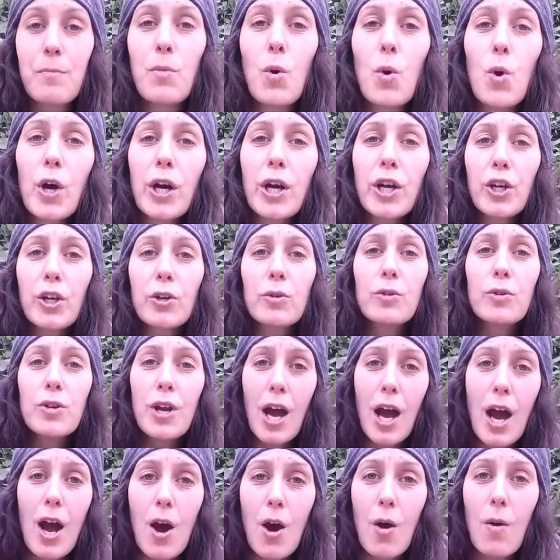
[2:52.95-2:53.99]
The more you
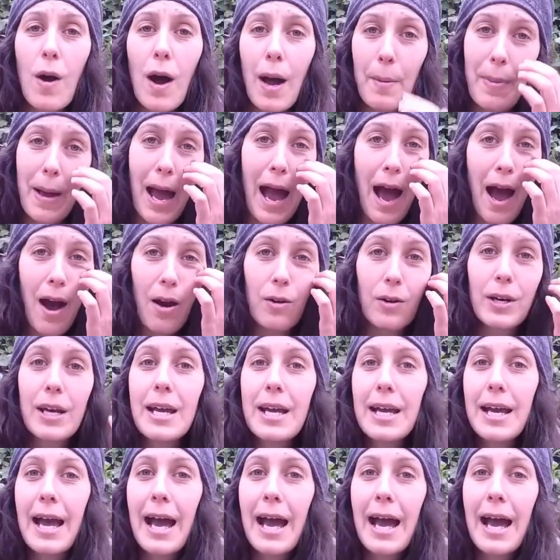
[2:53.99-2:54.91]
know about